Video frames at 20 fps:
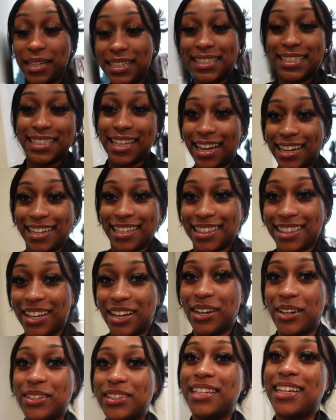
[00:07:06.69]
excited
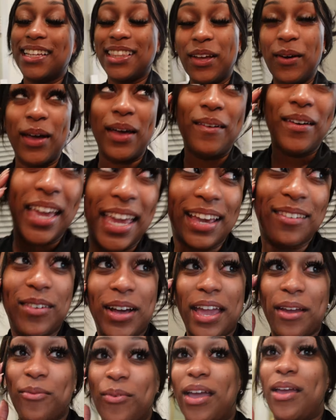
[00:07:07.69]
though. Look, wait,
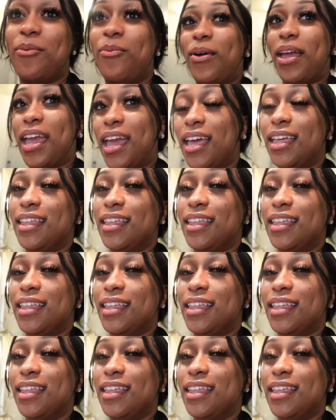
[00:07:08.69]
wait, wait, wait, wait.